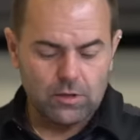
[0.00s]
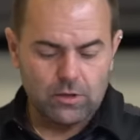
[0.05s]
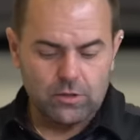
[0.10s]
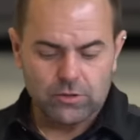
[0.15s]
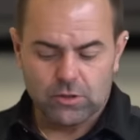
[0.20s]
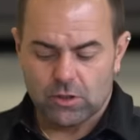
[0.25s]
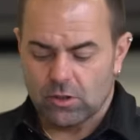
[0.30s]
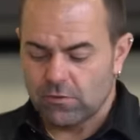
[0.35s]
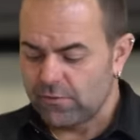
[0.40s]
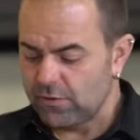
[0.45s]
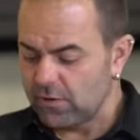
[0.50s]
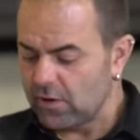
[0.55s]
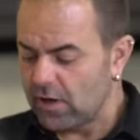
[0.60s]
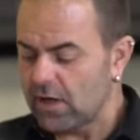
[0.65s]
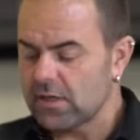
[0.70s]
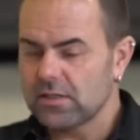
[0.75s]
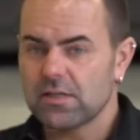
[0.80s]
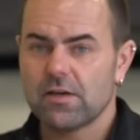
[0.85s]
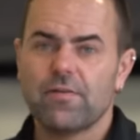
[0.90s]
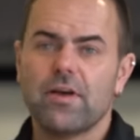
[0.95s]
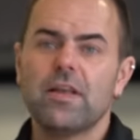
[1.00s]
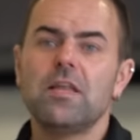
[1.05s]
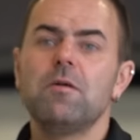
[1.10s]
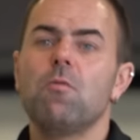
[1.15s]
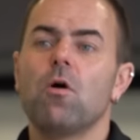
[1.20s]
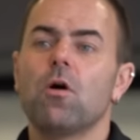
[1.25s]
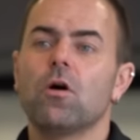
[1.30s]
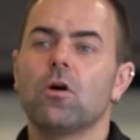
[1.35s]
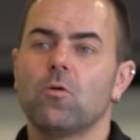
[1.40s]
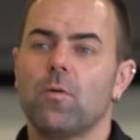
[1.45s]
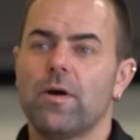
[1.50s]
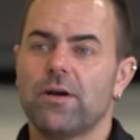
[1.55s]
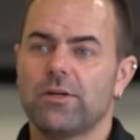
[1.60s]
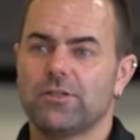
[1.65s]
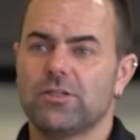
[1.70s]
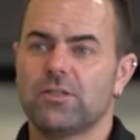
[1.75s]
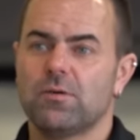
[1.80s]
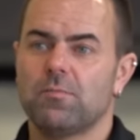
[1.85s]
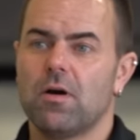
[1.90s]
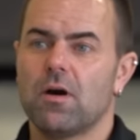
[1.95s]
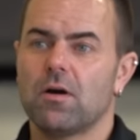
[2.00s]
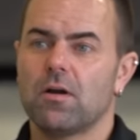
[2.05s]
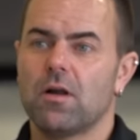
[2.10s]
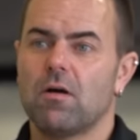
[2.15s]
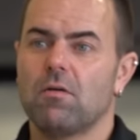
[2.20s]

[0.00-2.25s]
So if you guys have any more questions about